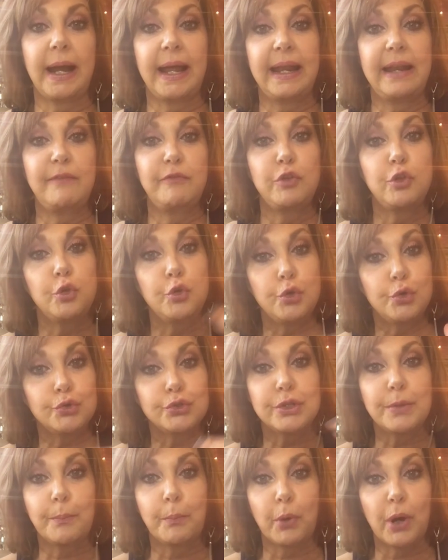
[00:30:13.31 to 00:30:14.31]
and if you
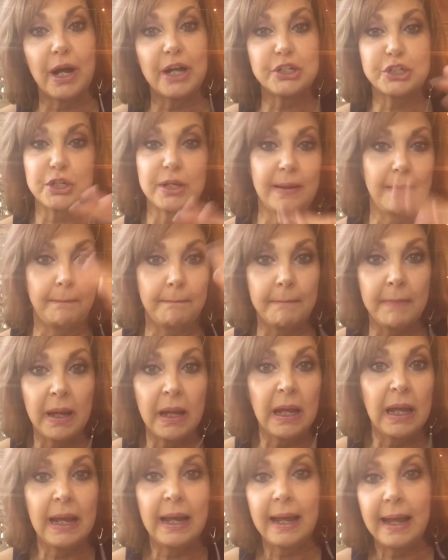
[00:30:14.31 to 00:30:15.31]
use the brush,
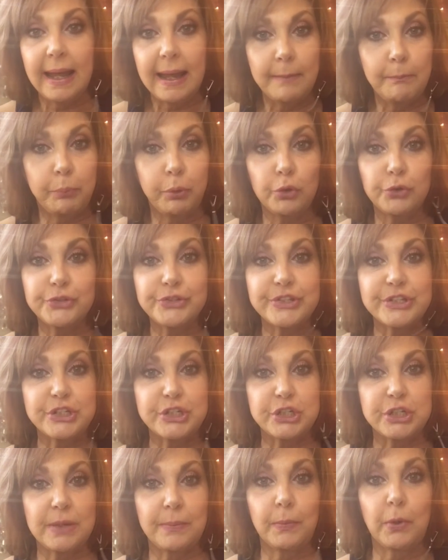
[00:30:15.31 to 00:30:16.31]
it pulls the
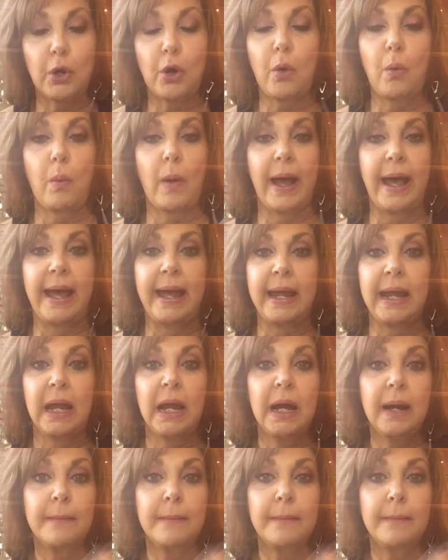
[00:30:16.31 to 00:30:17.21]
shimmer away.